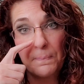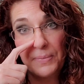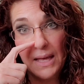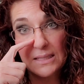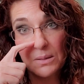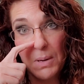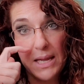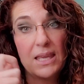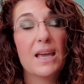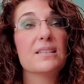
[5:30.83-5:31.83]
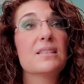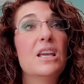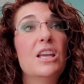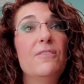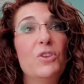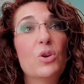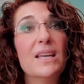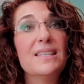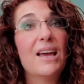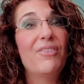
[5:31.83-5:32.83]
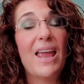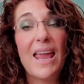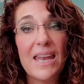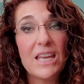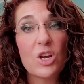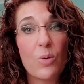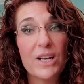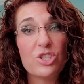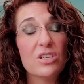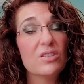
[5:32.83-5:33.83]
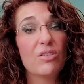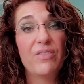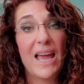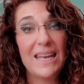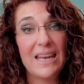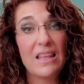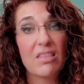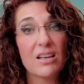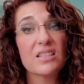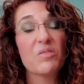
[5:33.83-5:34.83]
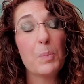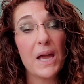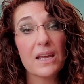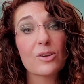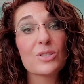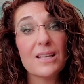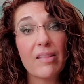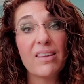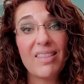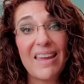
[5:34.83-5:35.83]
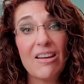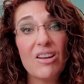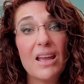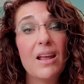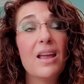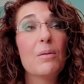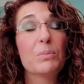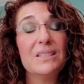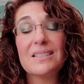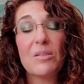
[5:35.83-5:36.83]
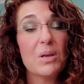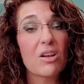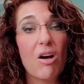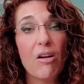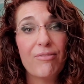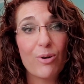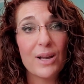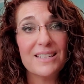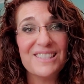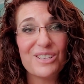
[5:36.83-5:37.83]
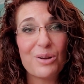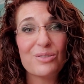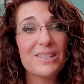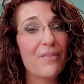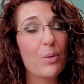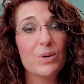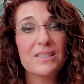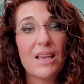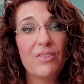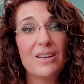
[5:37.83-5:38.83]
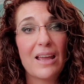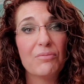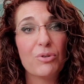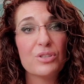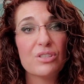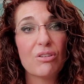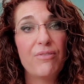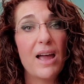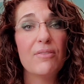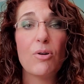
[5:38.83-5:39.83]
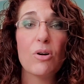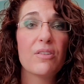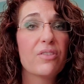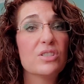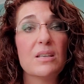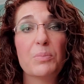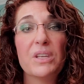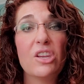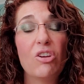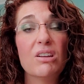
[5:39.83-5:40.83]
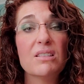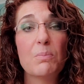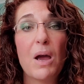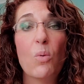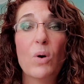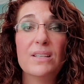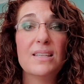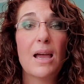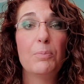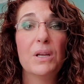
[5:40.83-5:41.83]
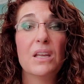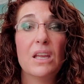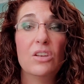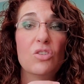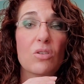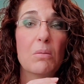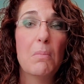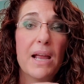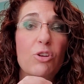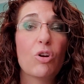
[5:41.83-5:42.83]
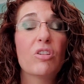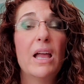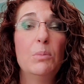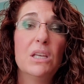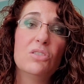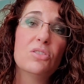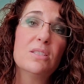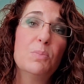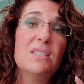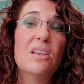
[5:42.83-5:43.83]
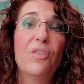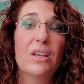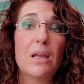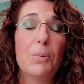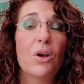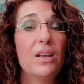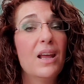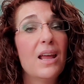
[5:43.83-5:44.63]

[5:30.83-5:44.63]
That's my guess. If you guys have any questions or have had any thoughts of buying or selling in the area, please give me a call, 480-717-9405. Or if you're simply curious about what is happening in your microclimate, in your specific neighborhood,